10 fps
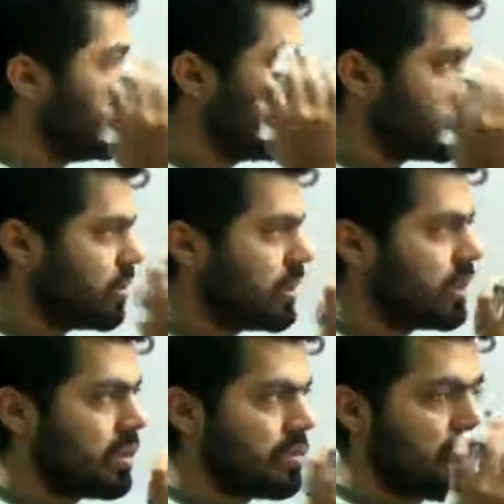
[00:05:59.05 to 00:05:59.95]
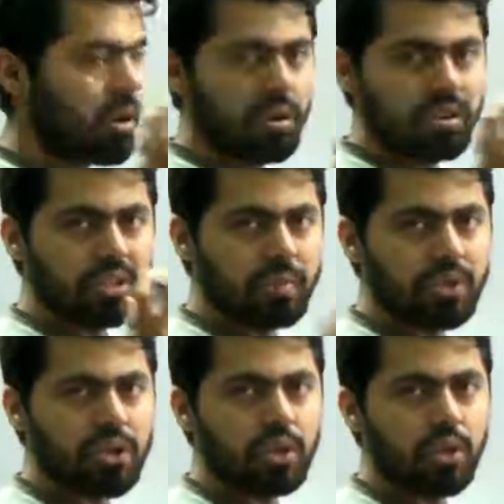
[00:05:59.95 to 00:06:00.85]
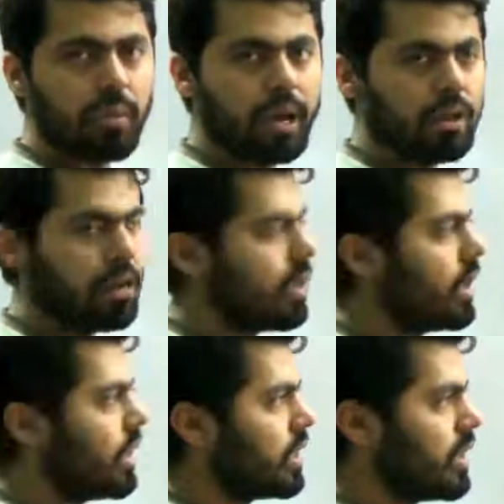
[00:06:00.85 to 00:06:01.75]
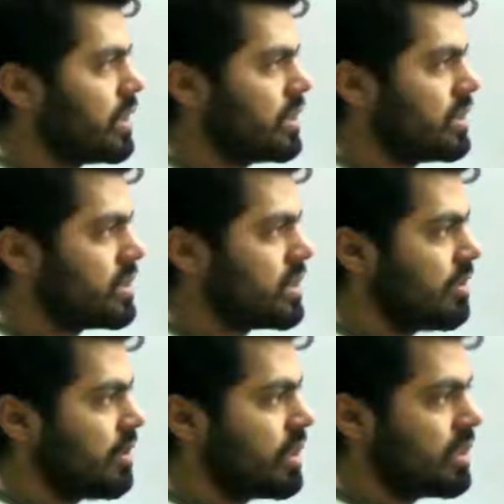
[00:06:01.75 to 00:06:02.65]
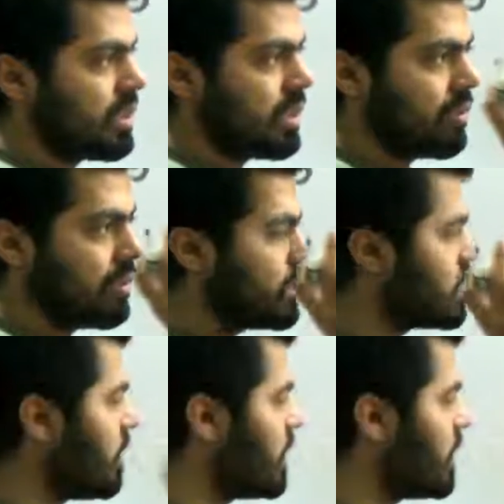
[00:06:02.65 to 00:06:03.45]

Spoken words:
you should make out this picture in your mind, that this is if it is